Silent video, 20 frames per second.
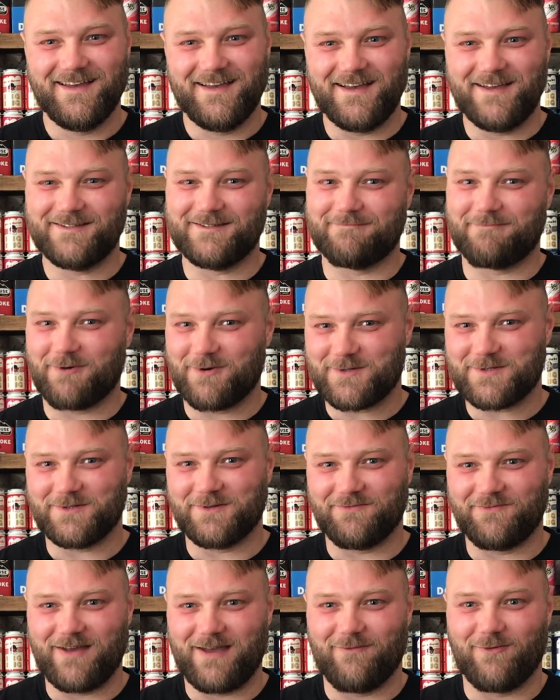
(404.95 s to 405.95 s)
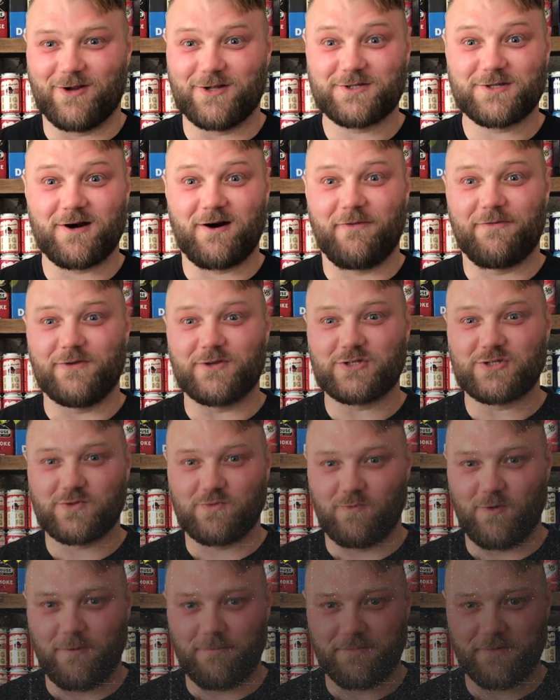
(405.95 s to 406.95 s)
is a personal favorite. It's called the
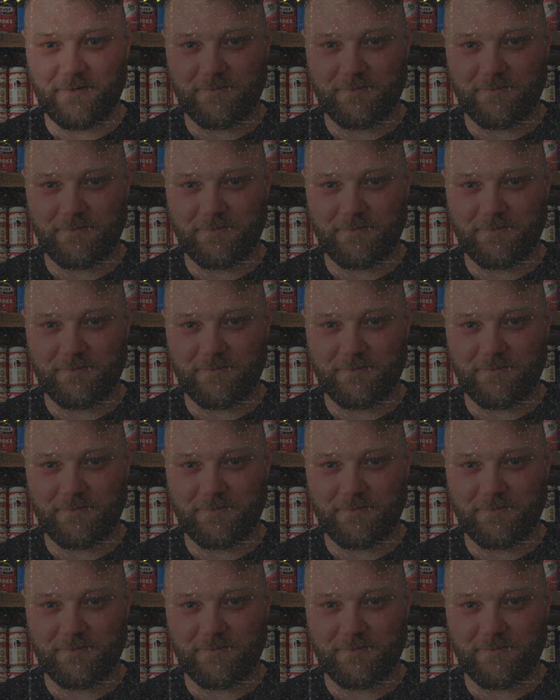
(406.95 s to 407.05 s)
swoop.